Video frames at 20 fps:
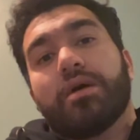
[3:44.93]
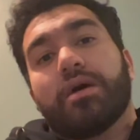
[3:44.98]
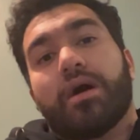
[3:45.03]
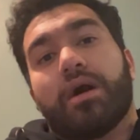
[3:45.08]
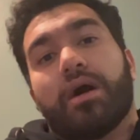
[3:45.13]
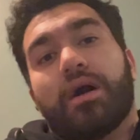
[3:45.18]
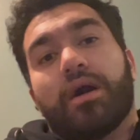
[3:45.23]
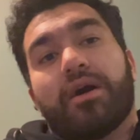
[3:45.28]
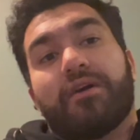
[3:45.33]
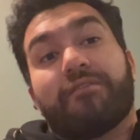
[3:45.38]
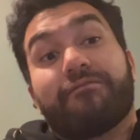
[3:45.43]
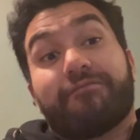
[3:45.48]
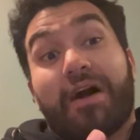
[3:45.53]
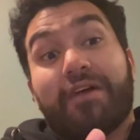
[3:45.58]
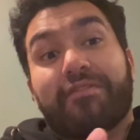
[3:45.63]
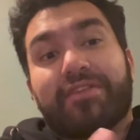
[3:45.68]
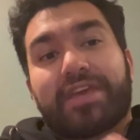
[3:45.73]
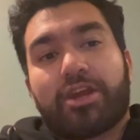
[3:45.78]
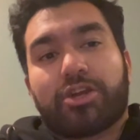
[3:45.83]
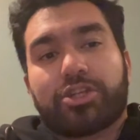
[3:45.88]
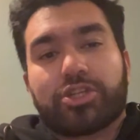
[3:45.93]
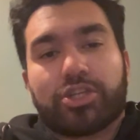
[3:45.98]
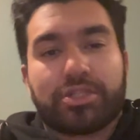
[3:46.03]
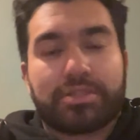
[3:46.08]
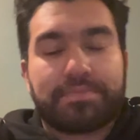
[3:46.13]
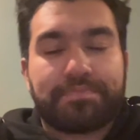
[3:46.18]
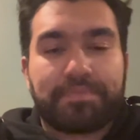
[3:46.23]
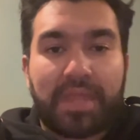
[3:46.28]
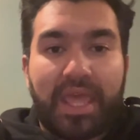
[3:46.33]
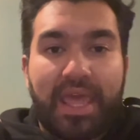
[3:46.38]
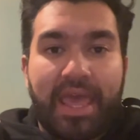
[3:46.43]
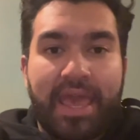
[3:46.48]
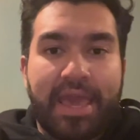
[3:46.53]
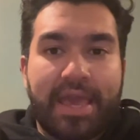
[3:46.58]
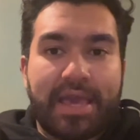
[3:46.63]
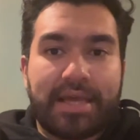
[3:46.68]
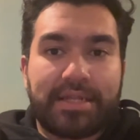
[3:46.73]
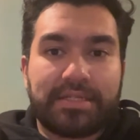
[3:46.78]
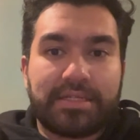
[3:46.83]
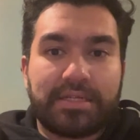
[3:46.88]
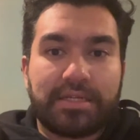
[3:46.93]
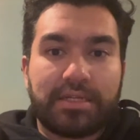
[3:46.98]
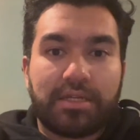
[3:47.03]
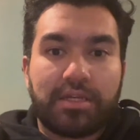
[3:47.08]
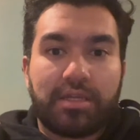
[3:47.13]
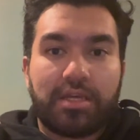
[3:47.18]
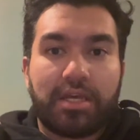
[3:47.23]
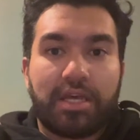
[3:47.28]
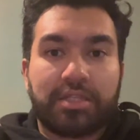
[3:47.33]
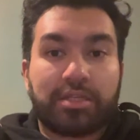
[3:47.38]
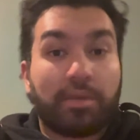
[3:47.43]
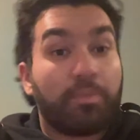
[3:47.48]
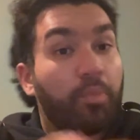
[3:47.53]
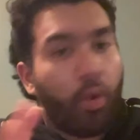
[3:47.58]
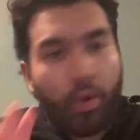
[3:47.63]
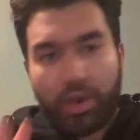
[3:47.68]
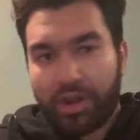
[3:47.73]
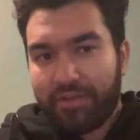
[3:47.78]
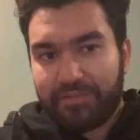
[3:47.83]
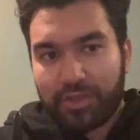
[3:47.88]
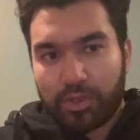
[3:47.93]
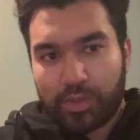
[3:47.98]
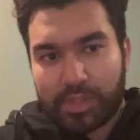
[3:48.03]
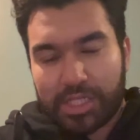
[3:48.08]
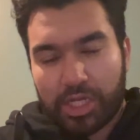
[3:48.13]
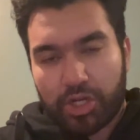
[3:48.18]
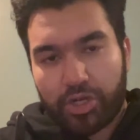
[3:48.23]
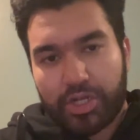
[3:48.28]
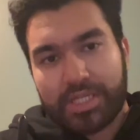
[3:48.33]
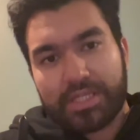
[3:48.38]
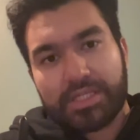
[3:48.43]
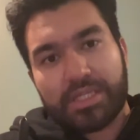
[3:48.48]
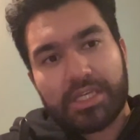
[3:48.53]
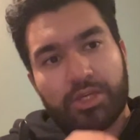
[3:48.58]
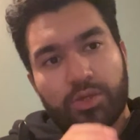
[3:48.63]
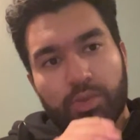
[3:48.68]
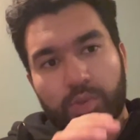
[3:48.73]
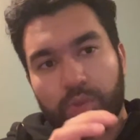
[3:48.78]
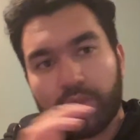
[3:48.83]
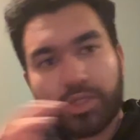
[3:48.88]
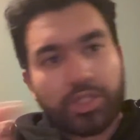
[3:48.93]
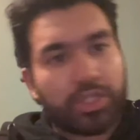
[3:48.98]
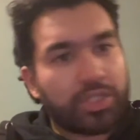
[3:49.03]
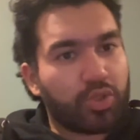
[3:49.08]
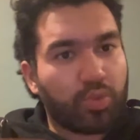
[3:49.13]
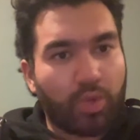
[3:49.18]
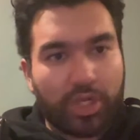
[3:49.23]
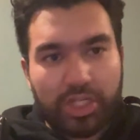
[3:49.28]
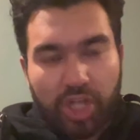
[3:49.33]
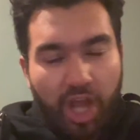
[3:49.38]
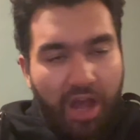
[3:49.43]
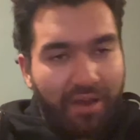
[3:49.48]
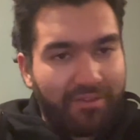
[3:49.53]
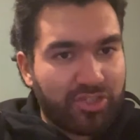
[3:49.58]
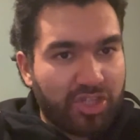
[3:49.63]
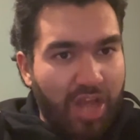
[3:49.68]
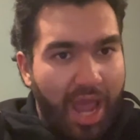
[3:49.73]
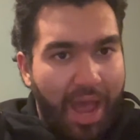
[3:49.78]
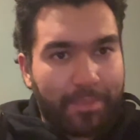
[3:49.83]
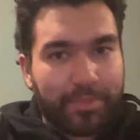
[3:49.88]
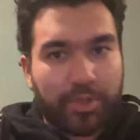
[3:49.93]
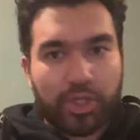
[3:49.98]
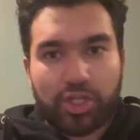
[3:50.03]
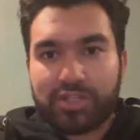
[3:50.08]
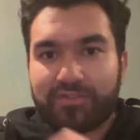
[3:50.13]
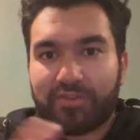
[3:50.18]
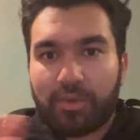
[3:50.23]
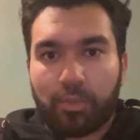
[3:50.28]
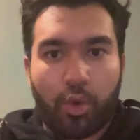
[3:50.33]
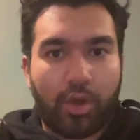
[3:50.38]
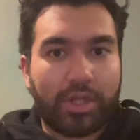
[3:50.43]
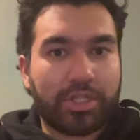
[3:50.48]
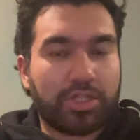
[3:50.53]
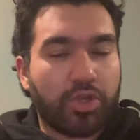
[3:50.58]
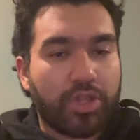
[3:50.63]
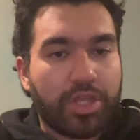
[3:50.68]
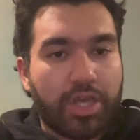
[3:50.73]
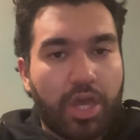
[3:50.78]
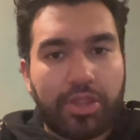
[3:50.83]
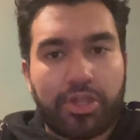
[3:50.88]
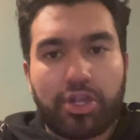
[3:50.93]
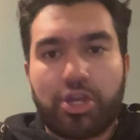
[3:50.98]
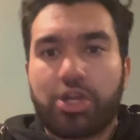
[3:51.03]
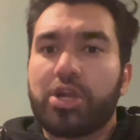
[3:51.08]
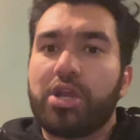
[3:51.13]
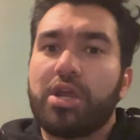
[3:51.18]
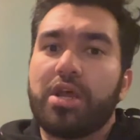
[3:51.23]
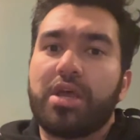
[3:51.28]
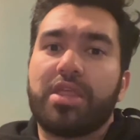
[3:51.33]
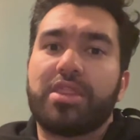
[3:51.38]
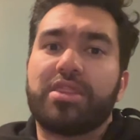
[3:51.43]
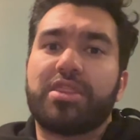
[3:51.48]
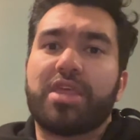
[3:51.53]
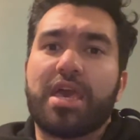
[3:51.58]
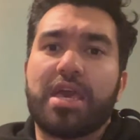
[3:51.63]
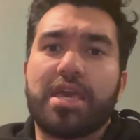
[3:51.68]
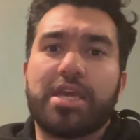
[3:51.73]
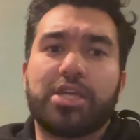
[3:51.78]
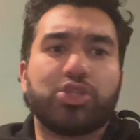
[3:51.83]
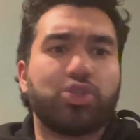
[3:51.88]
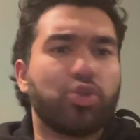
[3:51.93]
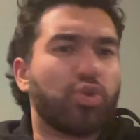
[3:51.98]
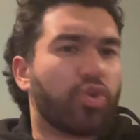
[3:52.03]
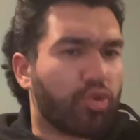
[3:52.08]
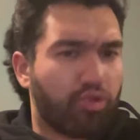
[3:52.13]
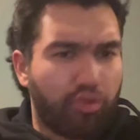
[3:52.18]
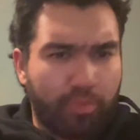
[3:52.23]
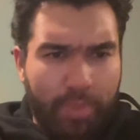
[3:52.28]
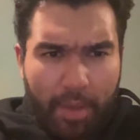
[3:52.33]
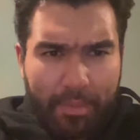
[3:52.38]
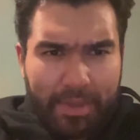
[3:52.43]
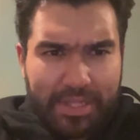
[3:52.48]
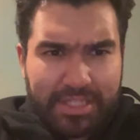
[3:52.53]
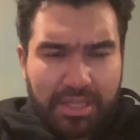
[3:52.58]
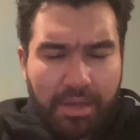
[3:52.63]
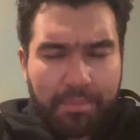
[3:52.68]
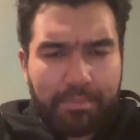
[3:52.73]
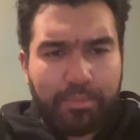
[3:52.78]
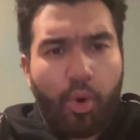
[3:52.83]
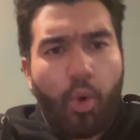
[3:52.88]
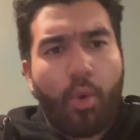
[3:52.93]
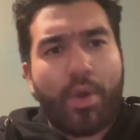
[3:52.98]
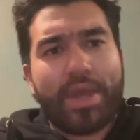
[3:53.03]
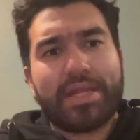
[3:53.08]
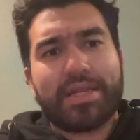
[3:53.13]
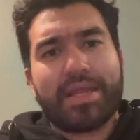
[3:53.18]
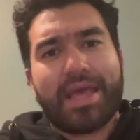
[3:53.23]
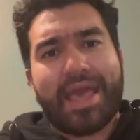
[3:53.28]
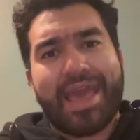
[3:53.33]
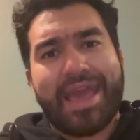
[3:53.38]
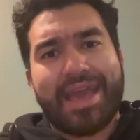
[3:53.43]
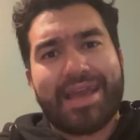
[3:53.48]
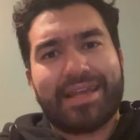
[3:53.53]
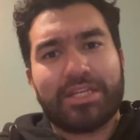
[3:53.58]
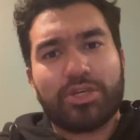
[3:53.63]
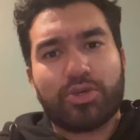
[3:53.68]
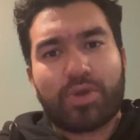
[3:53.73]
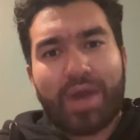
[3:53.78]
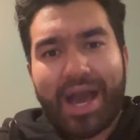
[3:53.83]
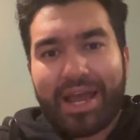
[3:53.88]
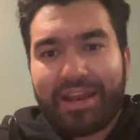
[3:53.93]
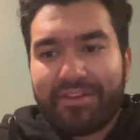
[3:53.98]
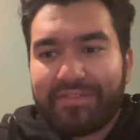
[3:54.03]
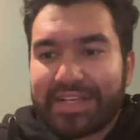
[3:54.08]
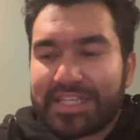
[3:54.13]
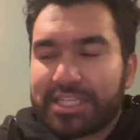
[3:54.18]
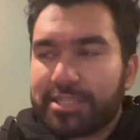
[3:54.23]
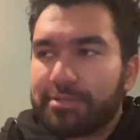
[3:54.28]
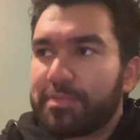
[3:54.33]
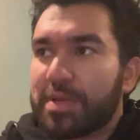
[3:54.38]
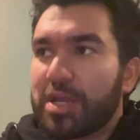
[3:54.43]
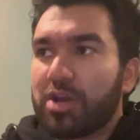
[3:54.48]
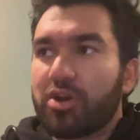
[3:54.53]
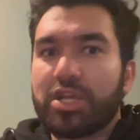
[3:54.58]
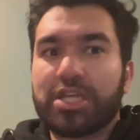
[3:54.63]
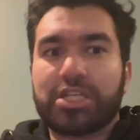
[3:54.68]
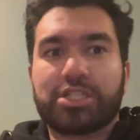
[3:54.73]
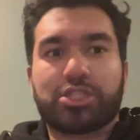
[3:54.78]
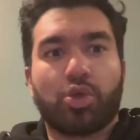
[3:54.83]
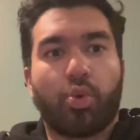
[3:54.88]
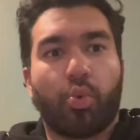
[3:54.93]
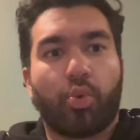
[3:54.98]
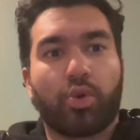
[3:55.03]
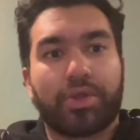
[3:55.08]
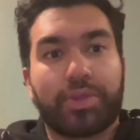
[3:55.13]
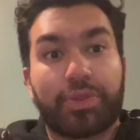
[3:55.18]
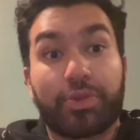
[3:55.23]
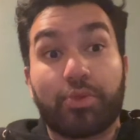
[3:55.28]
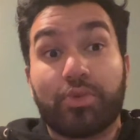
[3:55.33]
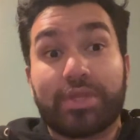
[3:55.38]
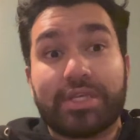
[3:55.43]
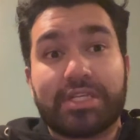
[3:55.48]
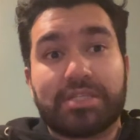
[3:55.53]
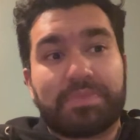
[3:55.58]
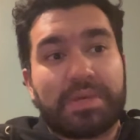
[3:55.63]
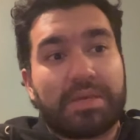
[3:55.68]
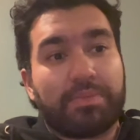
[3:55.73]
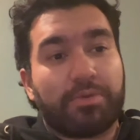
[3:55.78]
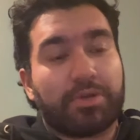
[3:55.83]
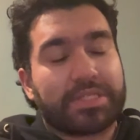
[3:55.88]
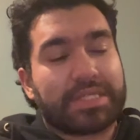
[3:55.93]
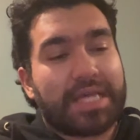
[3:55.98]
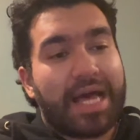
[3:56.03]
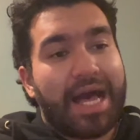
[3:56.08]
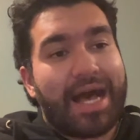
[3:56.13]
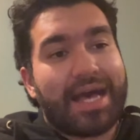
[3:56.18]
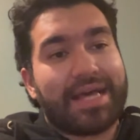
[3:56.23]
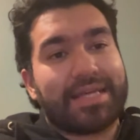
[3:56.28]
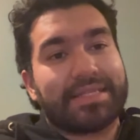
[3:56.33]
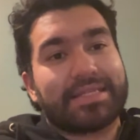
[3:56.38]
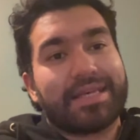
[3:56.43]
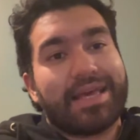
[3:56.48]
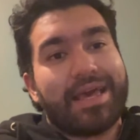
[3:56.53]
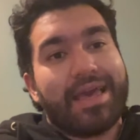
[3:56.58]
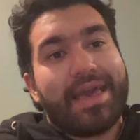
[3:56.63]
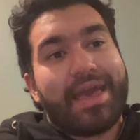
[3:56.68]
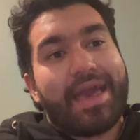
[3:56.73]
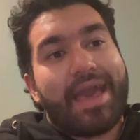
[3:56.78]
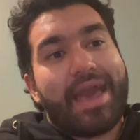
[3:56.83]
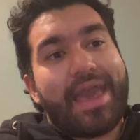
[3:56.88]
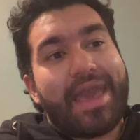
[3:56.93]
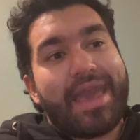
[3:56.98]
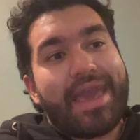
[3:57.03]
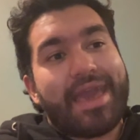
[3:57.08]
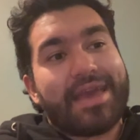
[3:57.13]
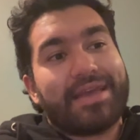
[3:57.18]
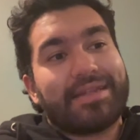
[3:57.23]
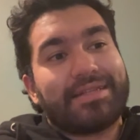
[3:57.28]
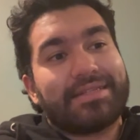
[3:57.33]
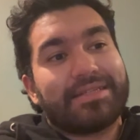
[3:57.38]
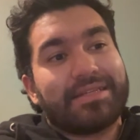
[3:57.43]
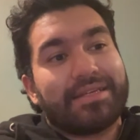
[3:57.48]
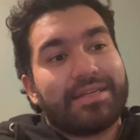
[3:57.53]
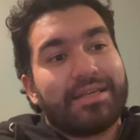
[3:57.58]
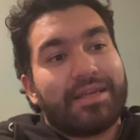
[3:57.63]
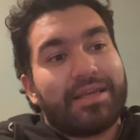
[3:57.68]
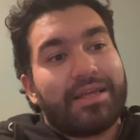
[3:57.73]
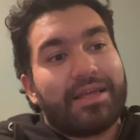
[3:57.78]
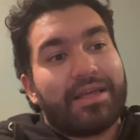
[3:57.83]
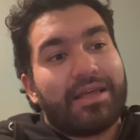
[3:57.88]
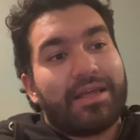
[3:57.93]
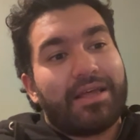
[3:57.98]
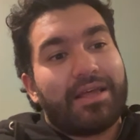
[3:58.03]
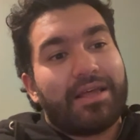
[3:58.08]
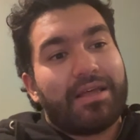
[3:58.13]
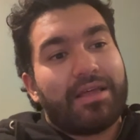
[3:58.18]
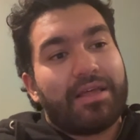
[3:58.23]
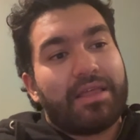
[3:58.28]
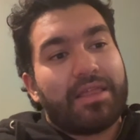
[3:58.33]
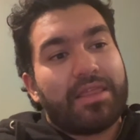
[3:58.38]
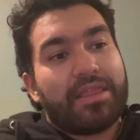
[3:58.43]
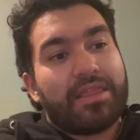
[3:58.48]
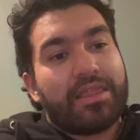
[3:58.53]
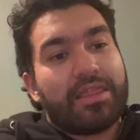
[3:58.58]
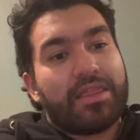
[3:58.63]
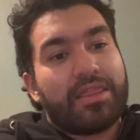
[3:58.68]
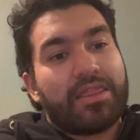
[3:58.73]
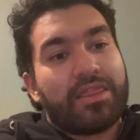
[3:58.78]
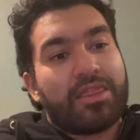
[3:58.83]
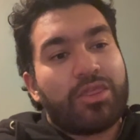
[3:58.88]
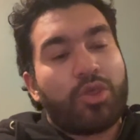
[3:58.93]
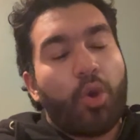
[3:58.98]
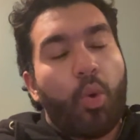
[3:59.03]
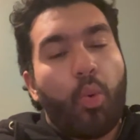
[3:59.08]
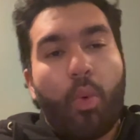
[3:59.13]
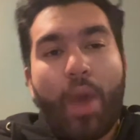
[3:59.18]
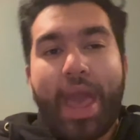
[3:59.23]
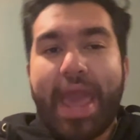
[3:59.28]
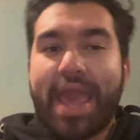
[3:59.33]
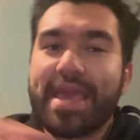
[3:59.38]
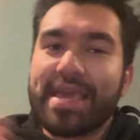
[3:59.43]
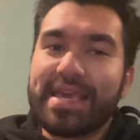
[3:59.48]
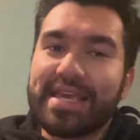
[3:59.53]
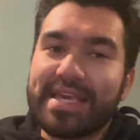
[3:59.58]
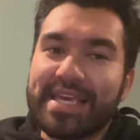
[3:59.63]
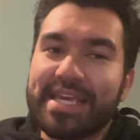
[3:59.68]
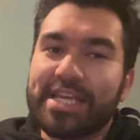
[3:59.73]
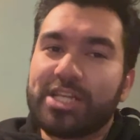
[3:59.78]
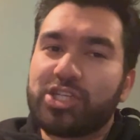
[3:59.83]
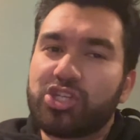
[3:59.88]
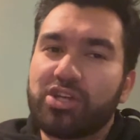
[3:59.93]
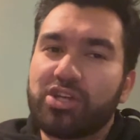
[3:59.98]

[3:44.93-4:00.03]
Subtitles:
Five characters. And it's a point of view series. You switch off chapters from one to the other. They do group up at some point, and you kind of experience the world through these people's eyes. And the way each